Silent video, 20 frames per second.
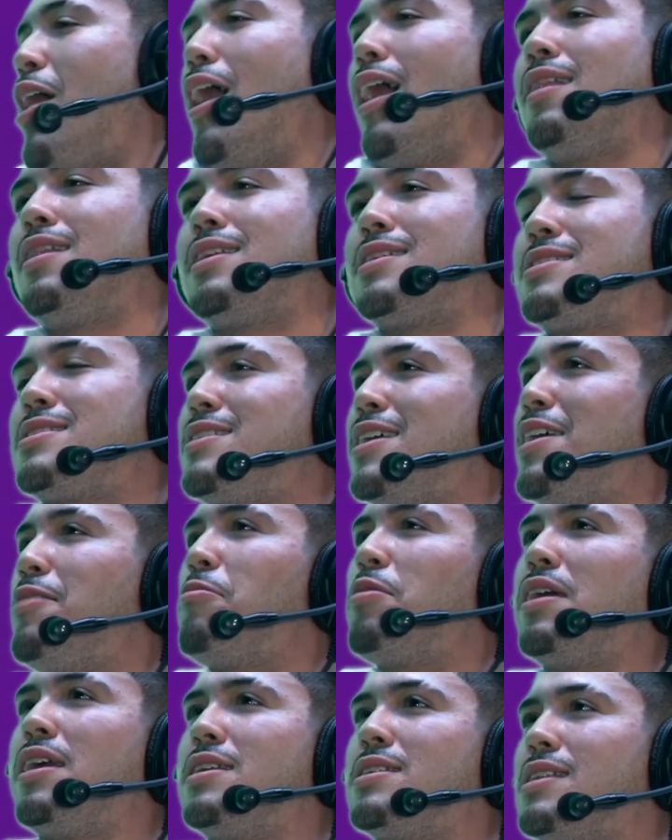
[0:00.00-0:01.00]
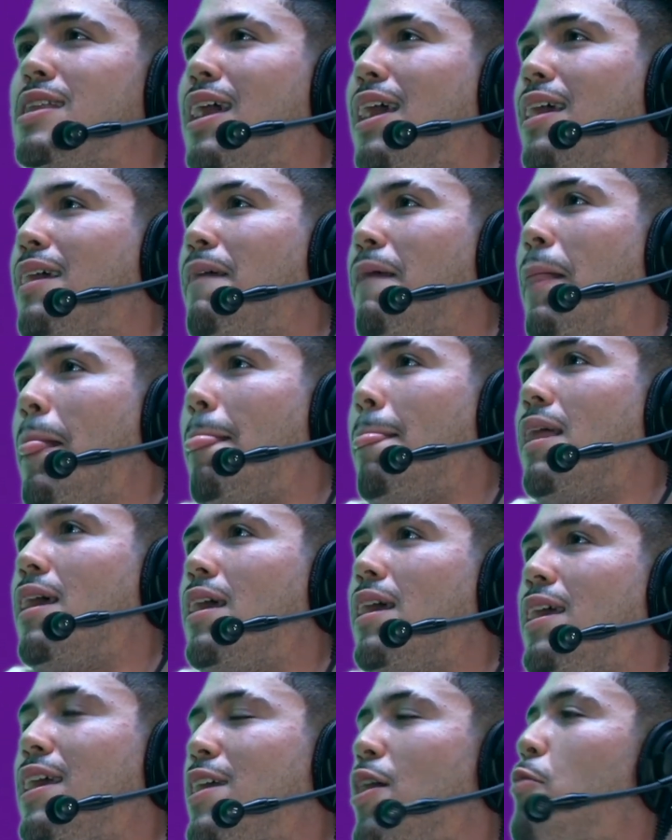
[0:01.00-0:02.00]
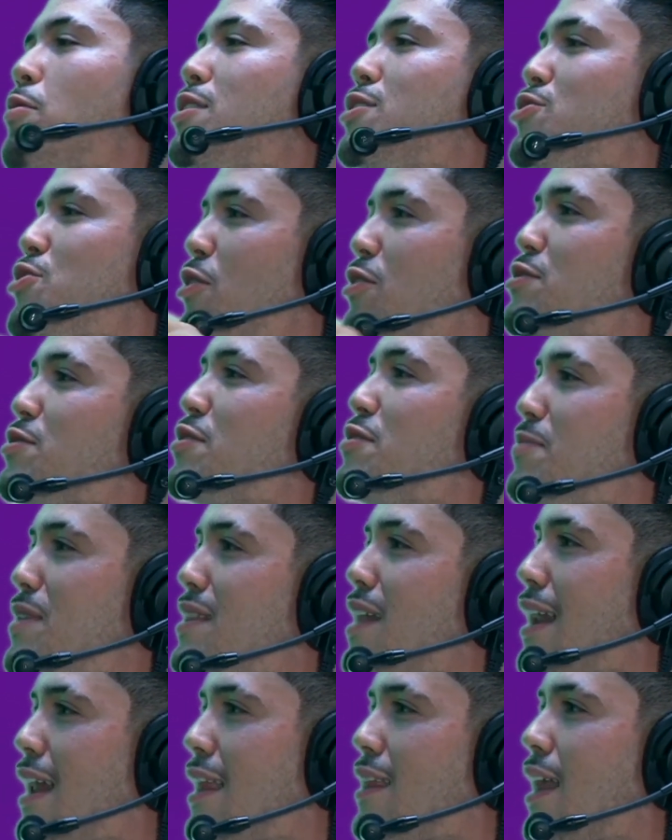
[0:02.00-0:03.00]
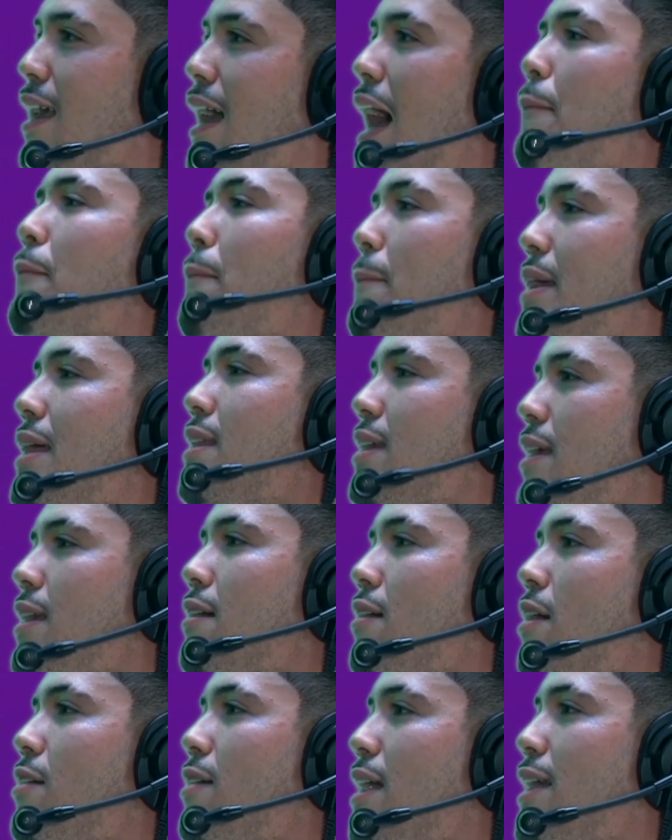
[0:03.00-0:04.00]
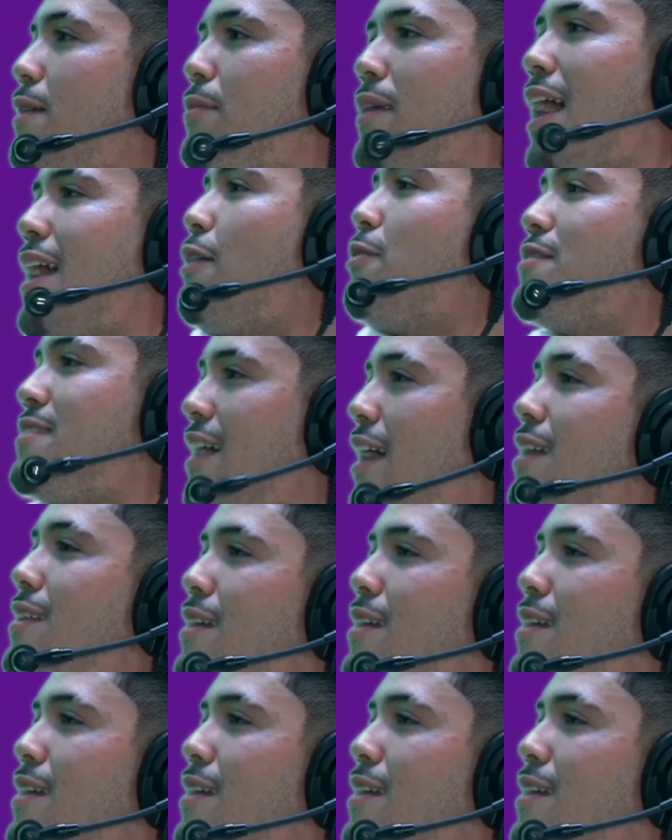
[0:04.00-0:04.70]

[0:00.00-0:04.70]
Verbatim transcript: on this thing where he's like he always jokes with me that like I'm a millionaire already, but I don't okay. tell